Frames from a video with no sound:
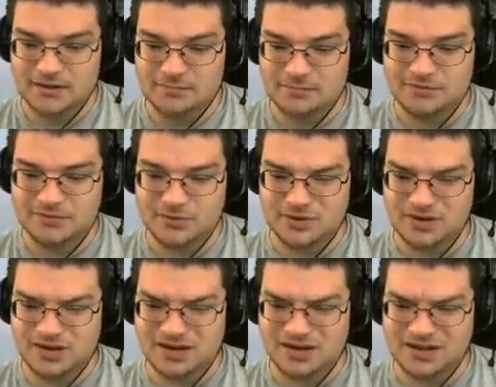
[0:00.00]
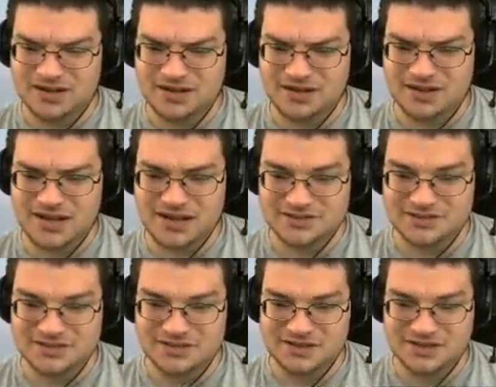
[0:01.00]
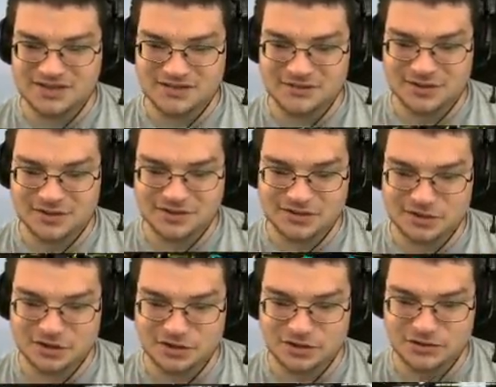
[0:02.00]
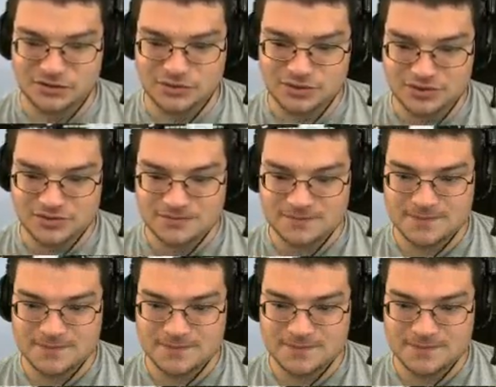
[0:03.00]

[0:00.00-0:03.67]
before I actually sort of conclude